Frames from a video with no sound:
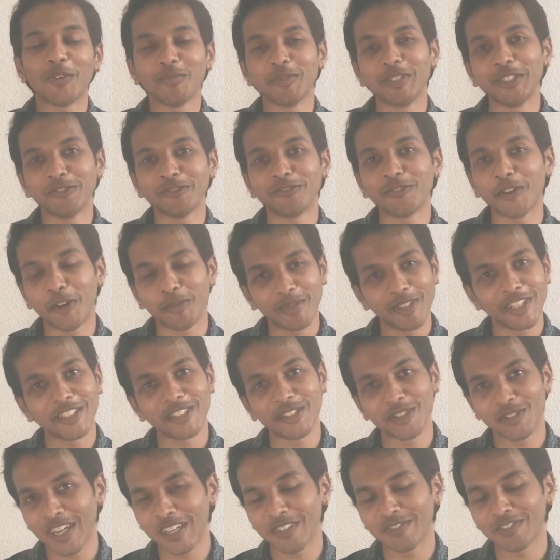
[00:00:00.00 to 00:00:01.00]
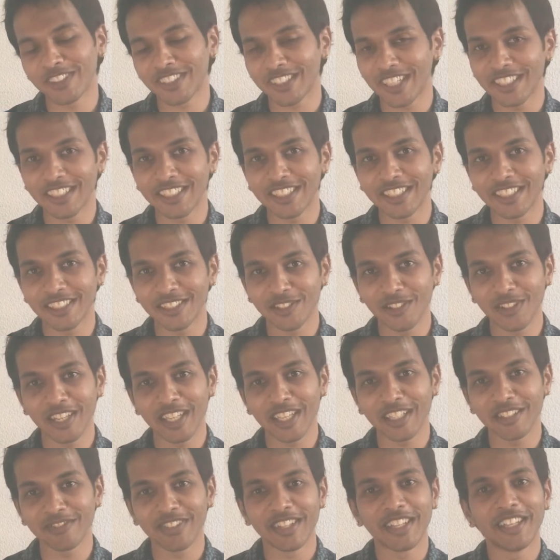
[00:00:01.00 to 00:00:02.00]
many formulas you have studied in your
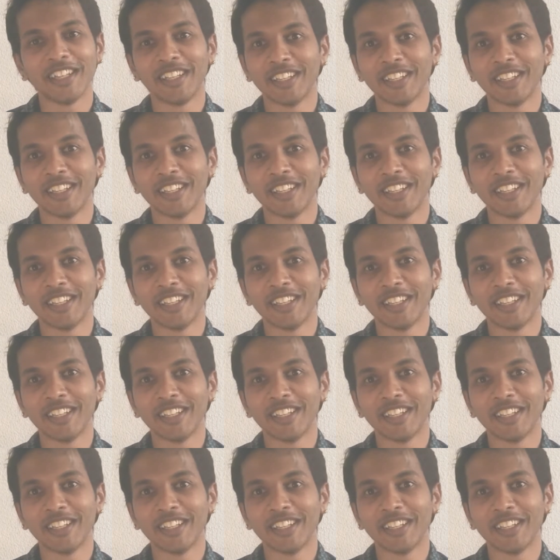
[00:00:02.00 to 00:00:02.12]
life,